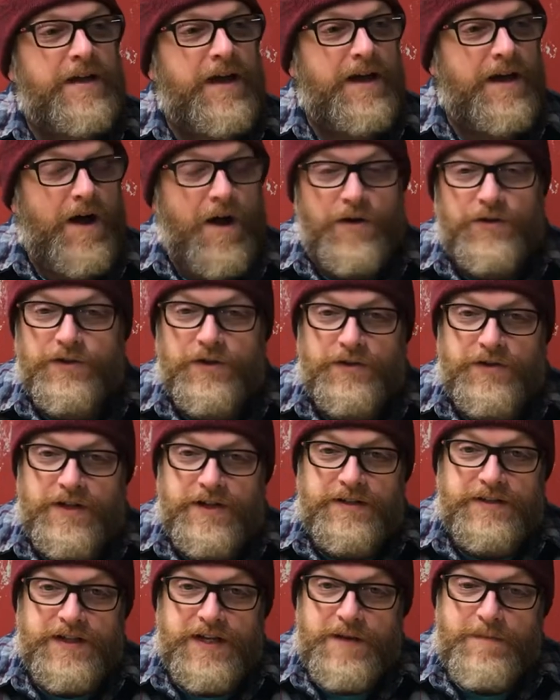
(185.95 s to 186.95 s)
Also, thanks
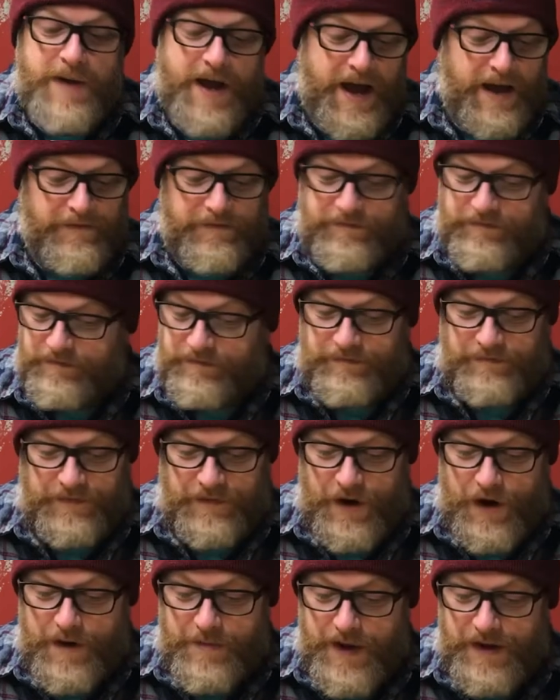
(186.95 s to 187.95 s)
to him, I've
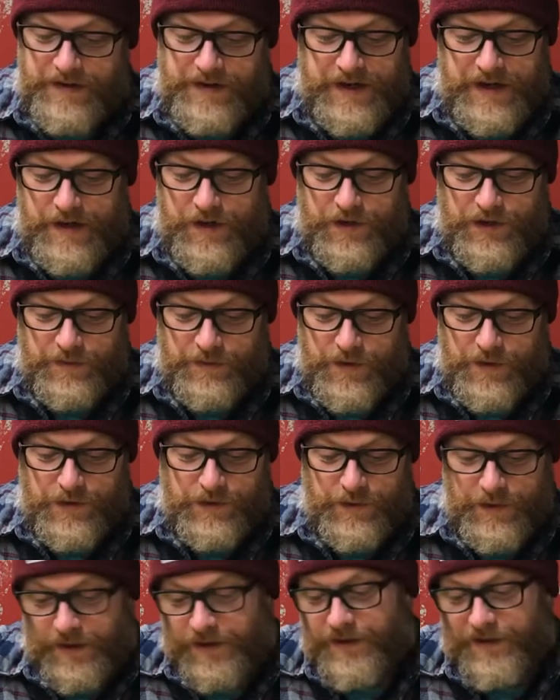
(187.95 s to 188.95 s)
heard about the Eco Smooth
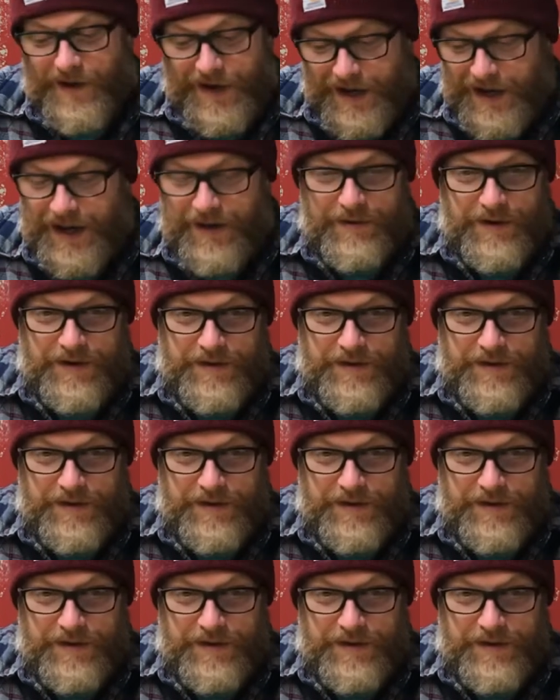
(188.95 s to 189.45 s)
Swing, so I can't really,